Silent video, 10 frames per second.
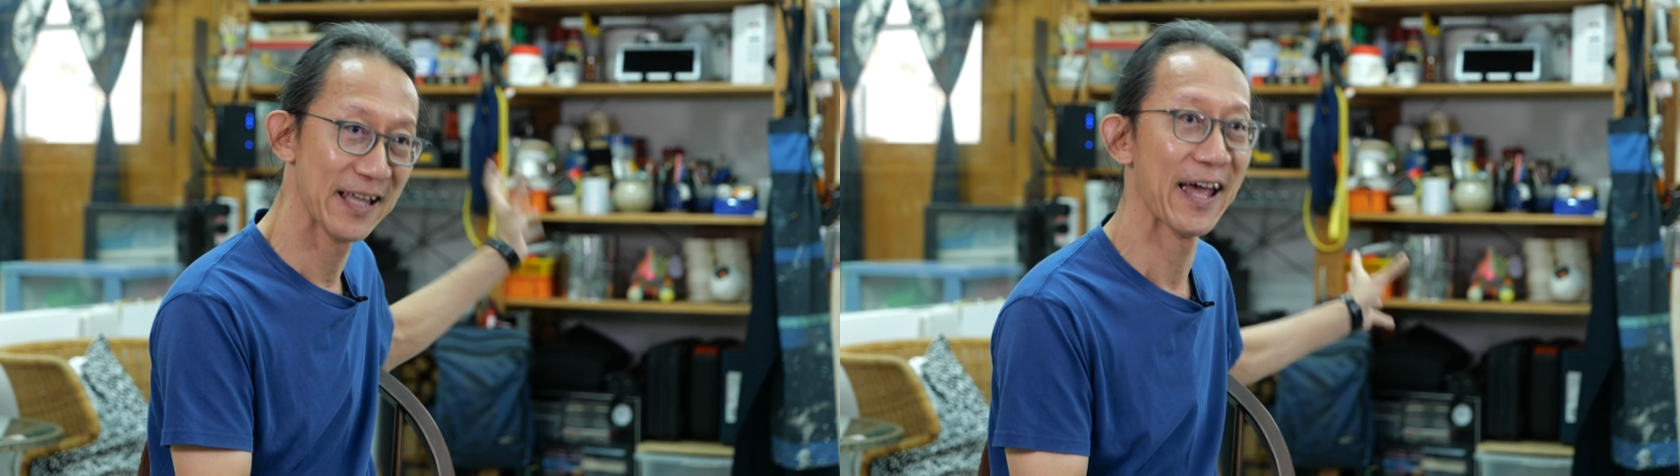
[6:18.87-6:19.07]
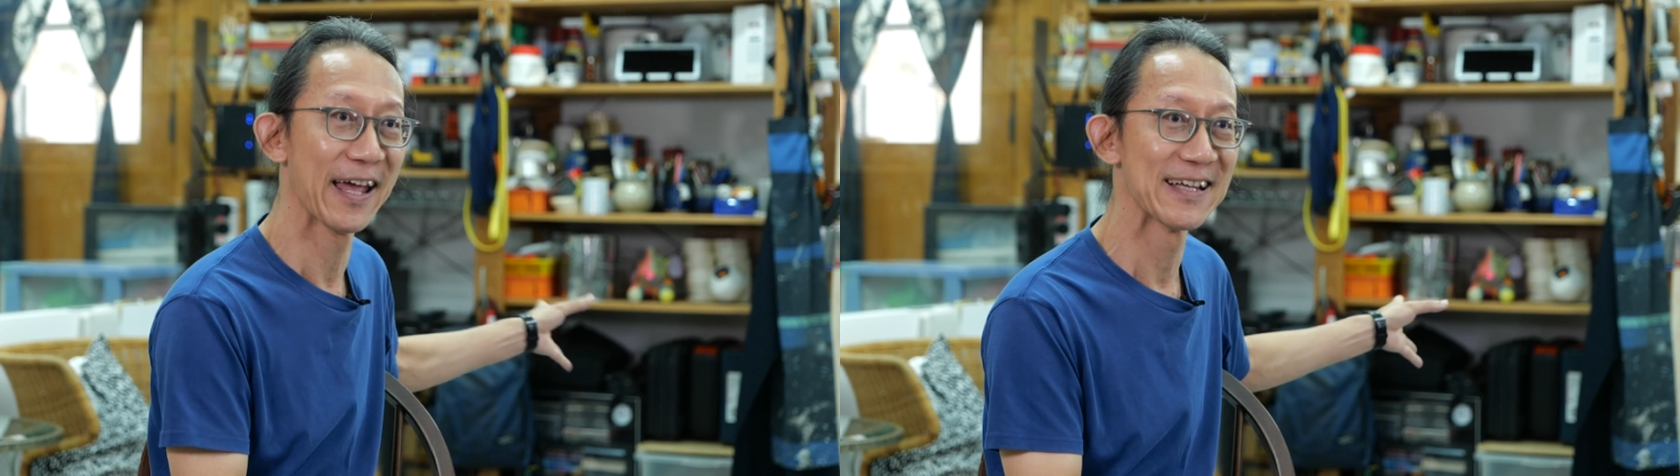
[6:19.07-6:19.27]

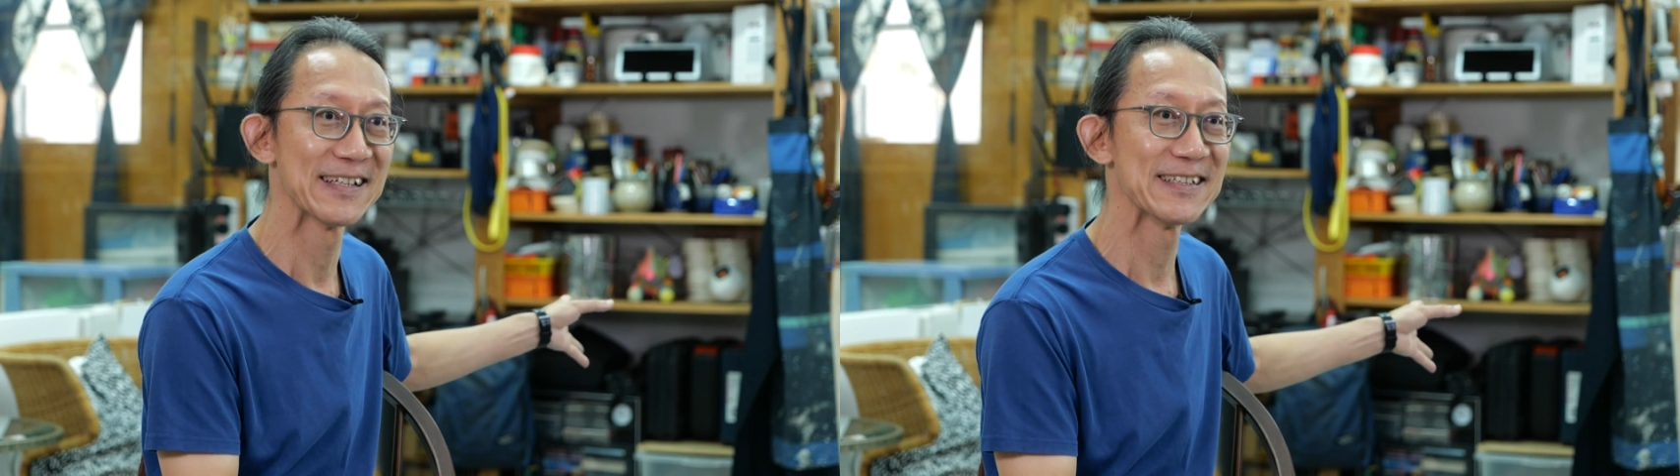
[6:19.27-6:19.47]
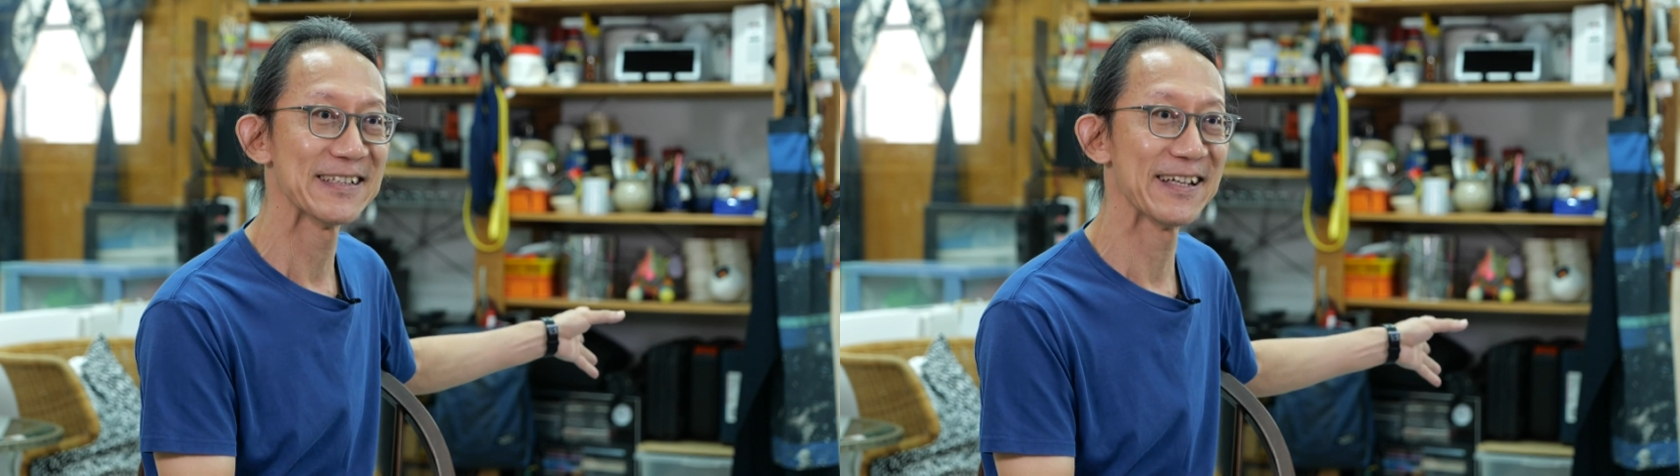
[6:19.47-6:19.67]
there.
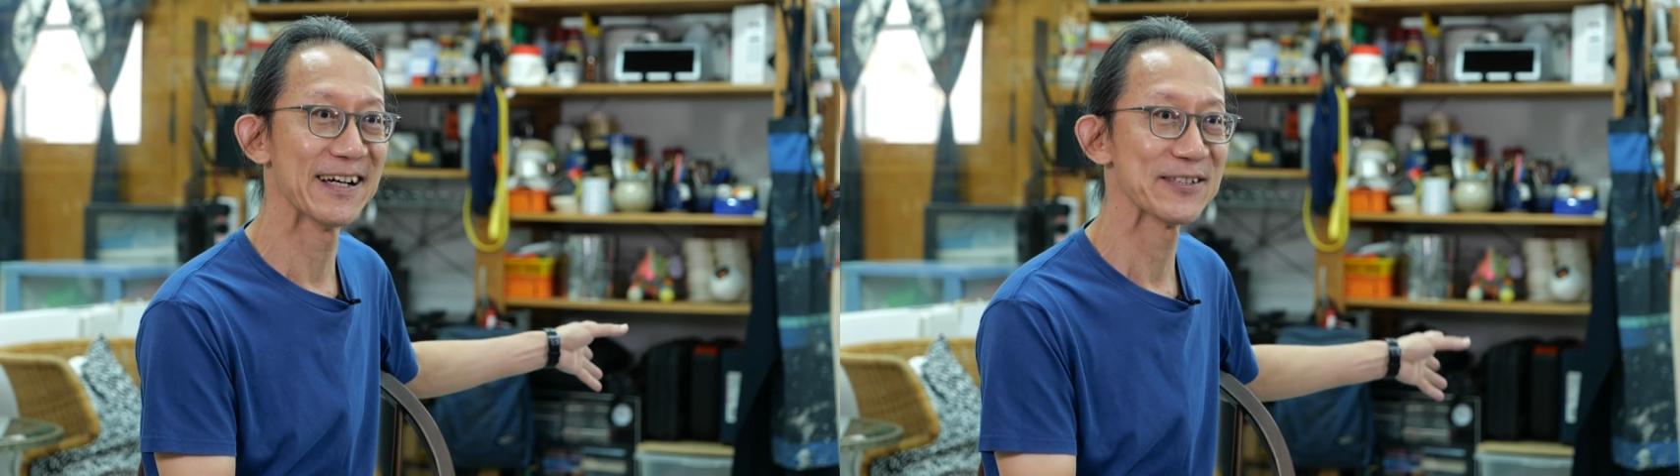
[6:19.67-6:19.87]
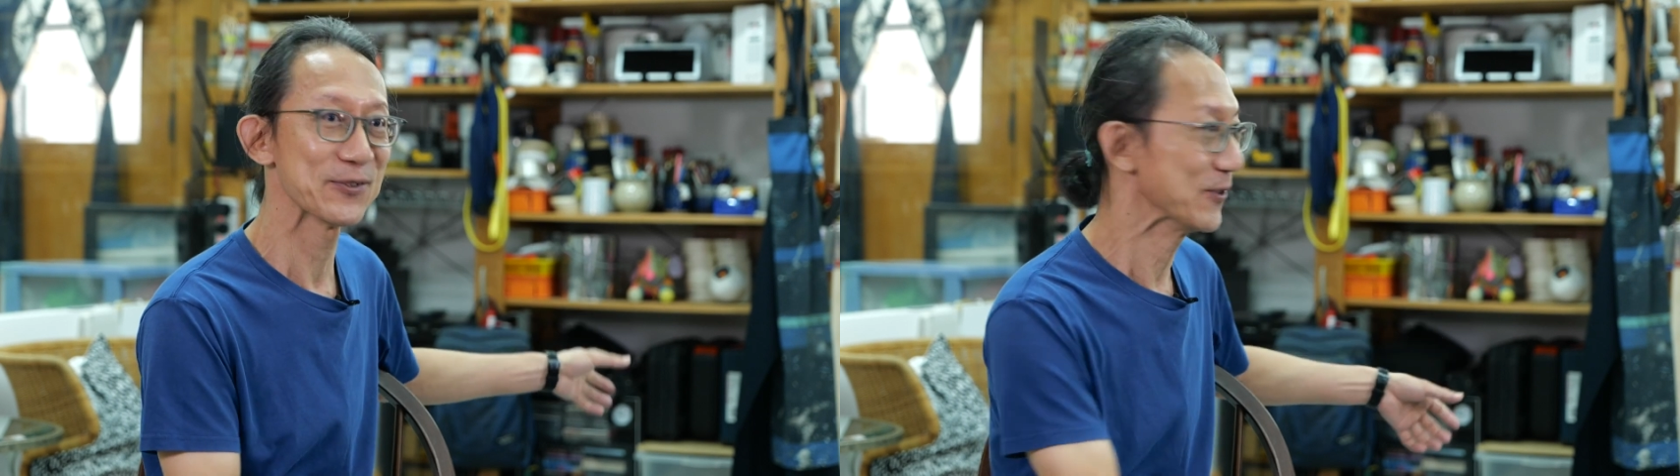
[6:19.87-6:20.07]

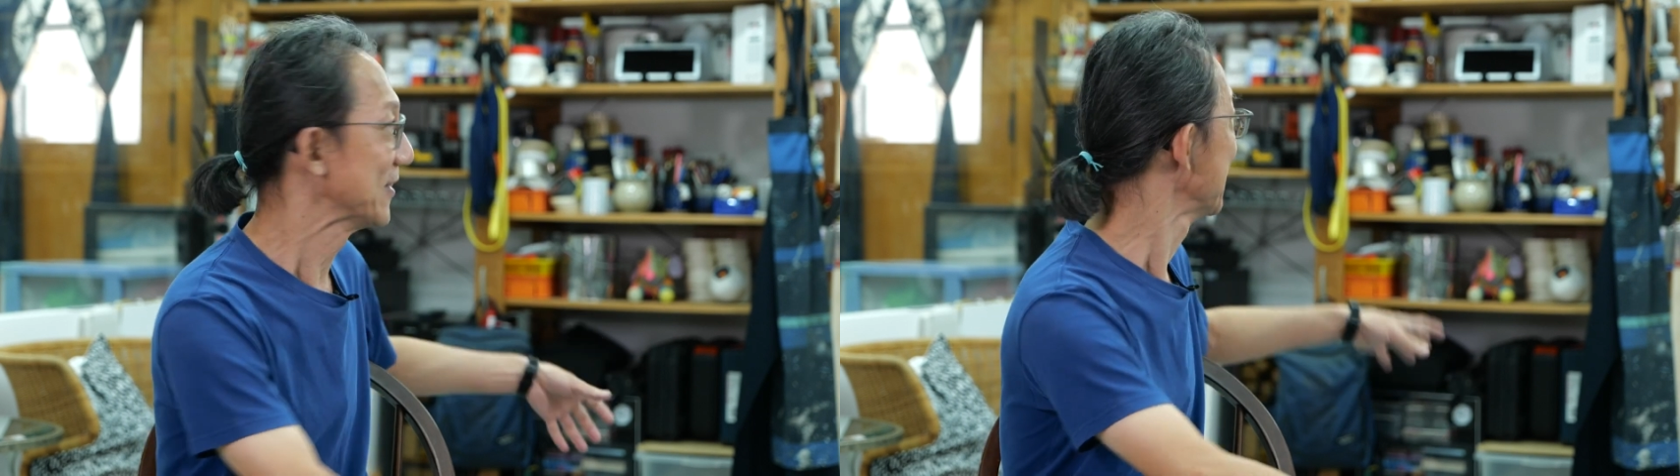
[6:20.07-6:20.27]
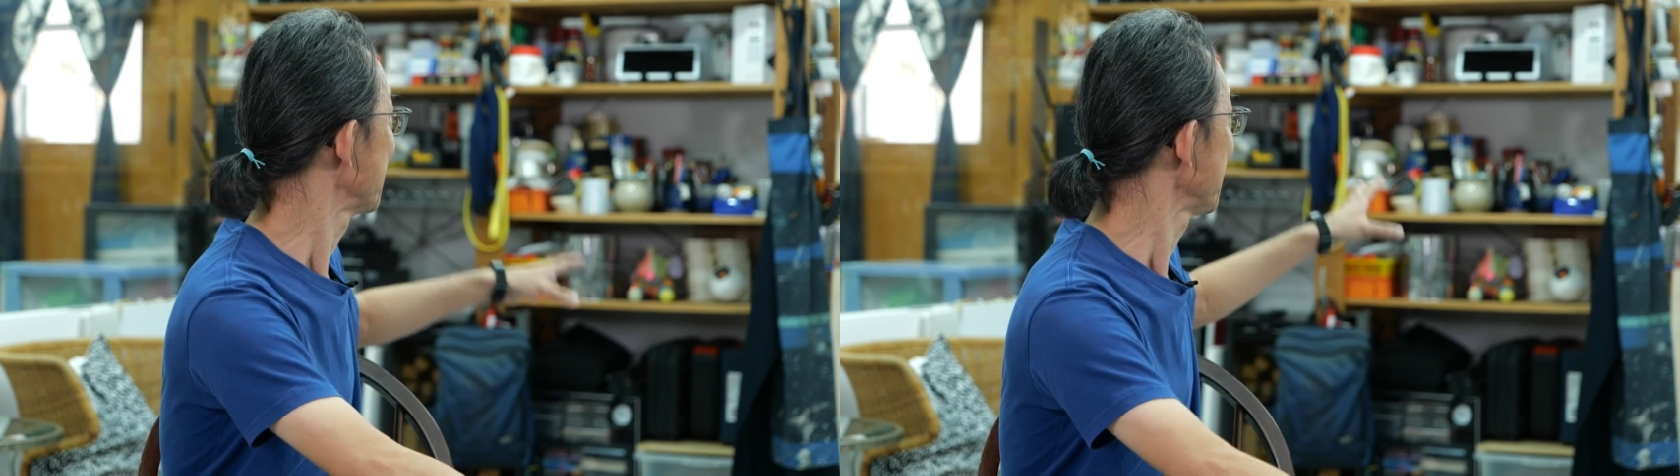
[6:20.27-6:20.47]
Yeah. So